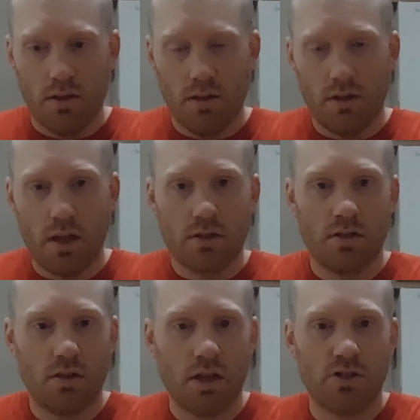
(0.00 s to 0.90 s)
next
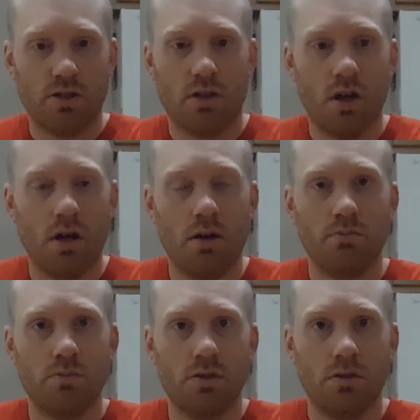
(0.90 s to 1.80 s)
election
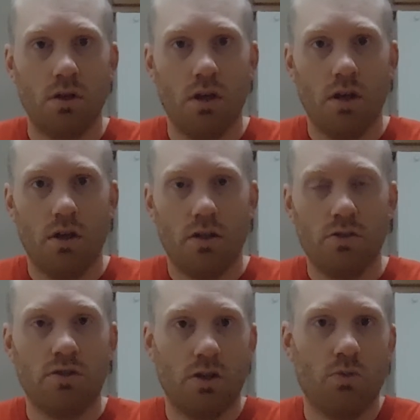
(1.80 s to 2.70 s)
comes, you
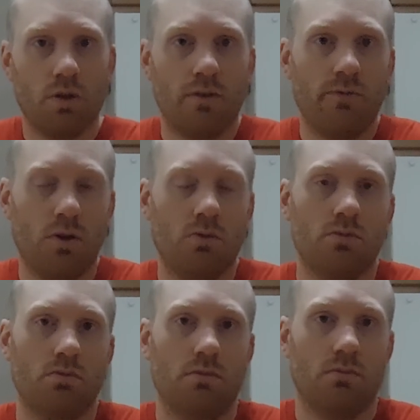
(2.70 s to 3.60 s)
still want to vote
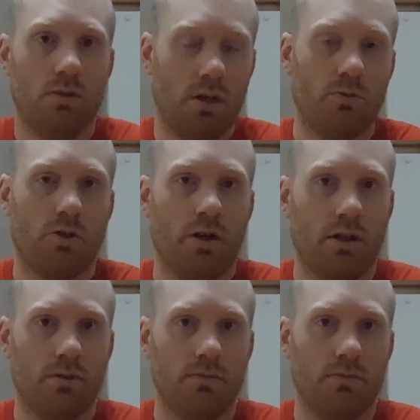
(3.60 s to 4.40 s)
Democrat.